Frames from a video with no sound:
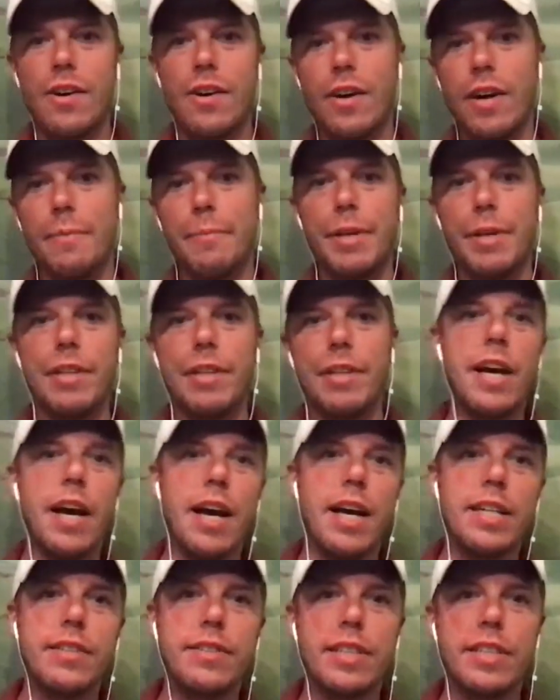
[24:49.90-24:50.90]
I mean,
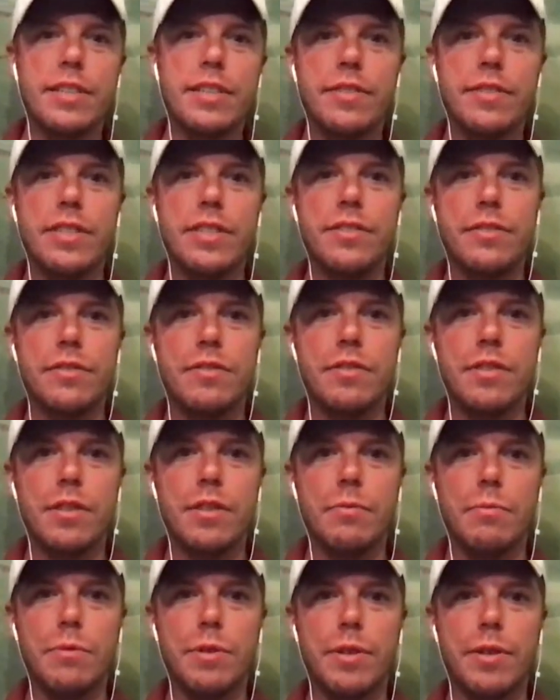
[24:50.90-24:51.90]
yeah, it's you
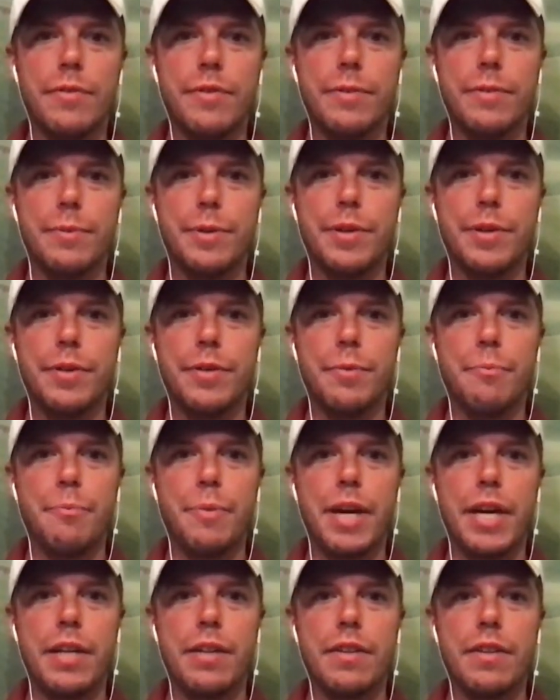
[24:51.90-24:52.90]
know, whatever. We can
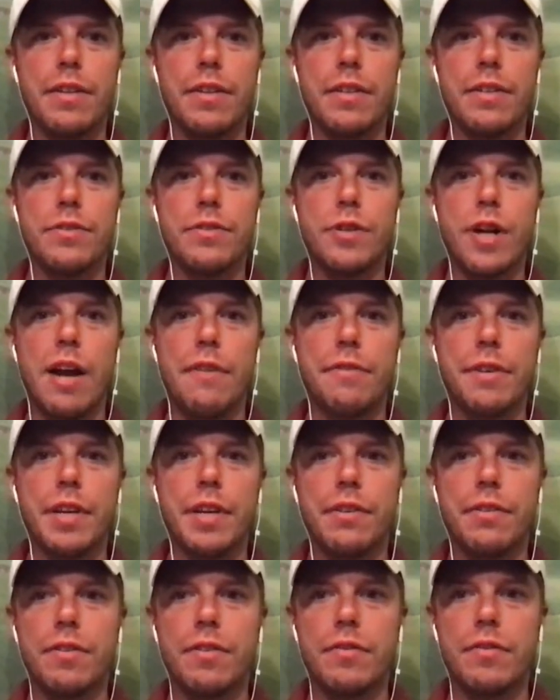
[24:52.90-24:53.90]
debate. The
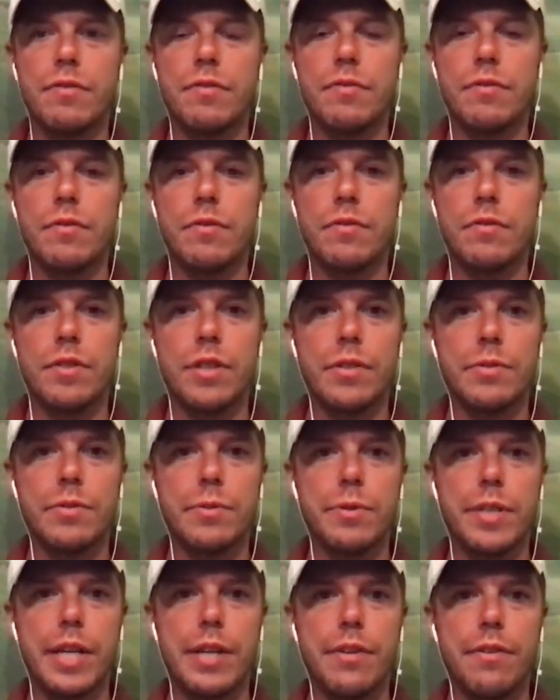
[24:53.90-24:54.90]
DraftKings does
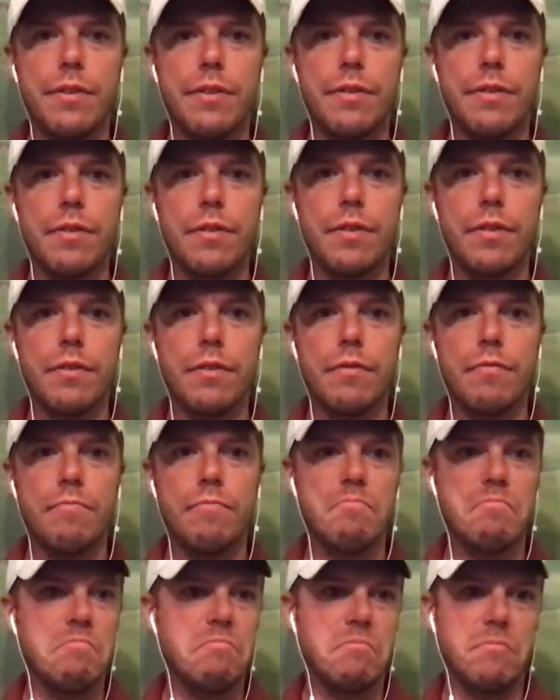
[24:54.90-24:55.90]
what they
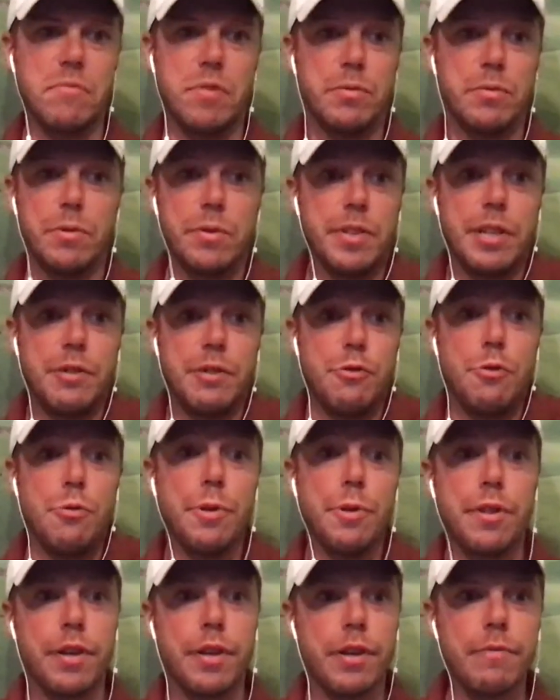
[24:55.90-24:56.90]
do
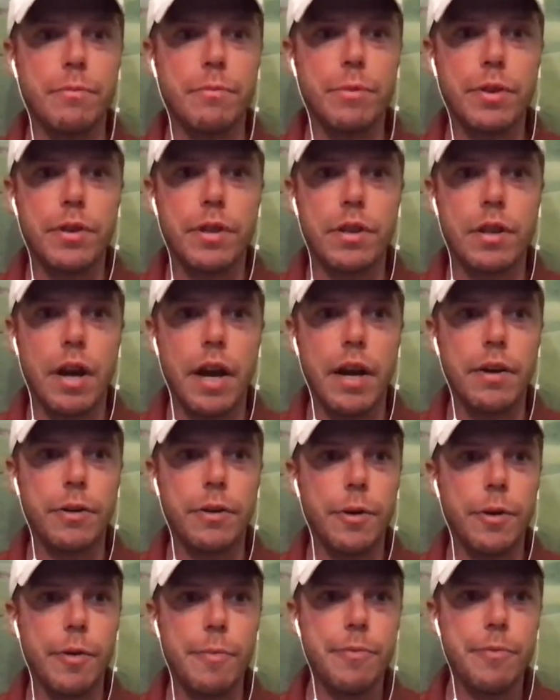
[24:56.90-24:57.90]
with their
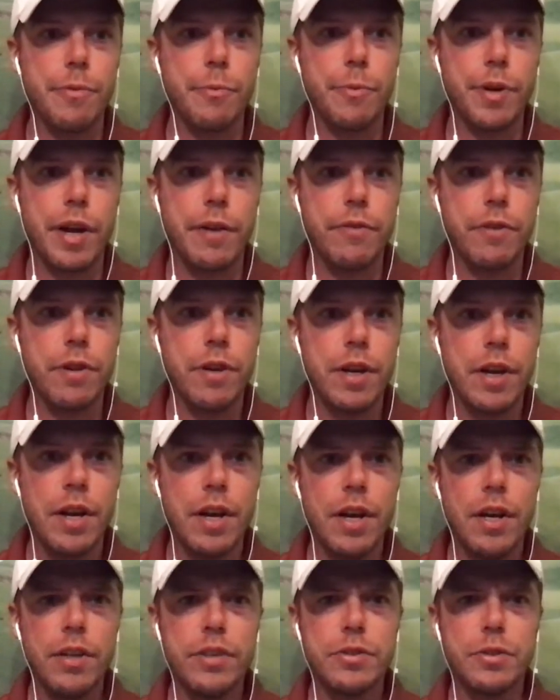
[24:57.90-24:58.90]
algorithms and whatever.
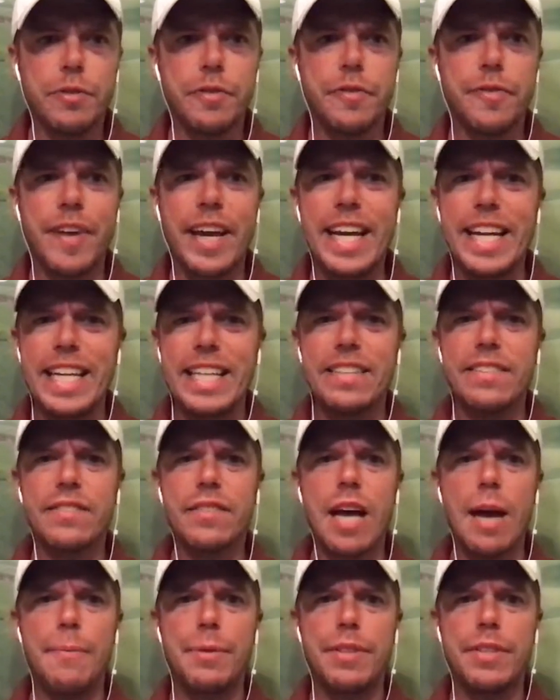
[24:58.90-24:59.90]
So fading
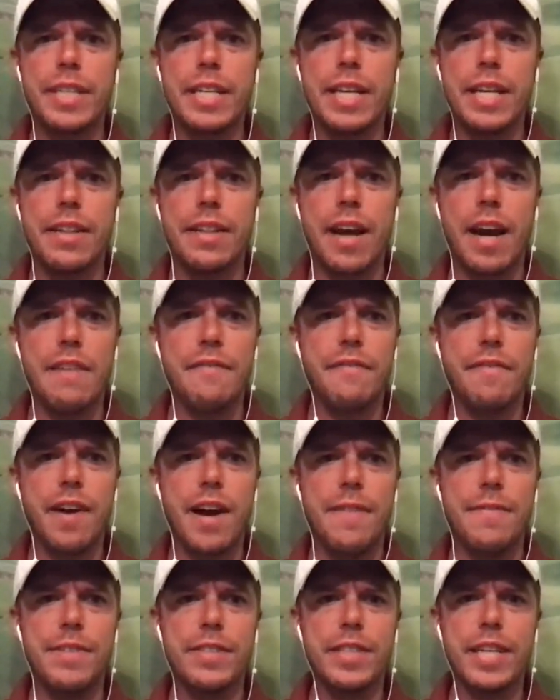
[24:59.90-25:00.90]
Sabbatini
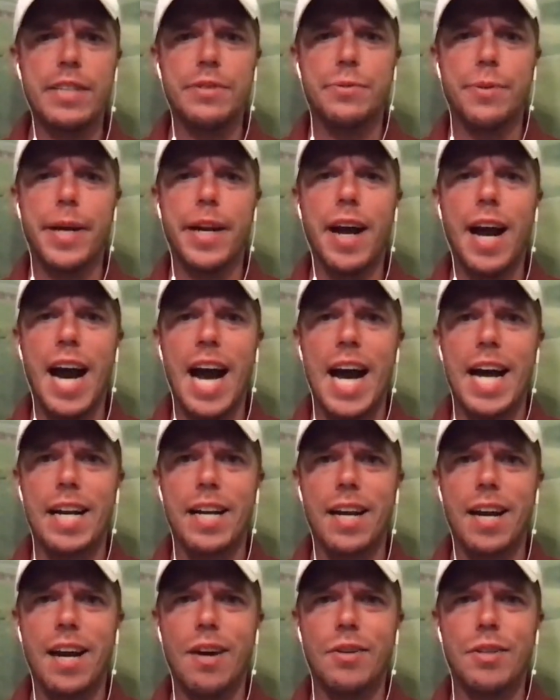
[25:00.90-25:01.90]
9.5. This guy's red
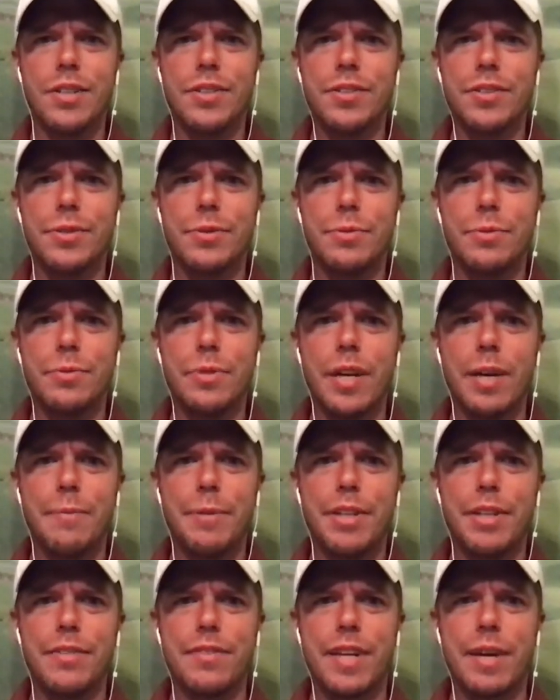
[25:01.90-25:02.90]
hot. How could you? I
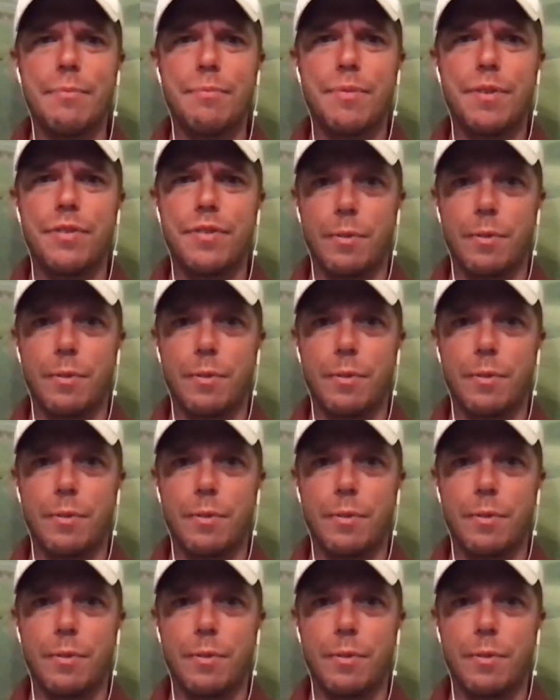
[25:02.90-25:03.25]
mean, I've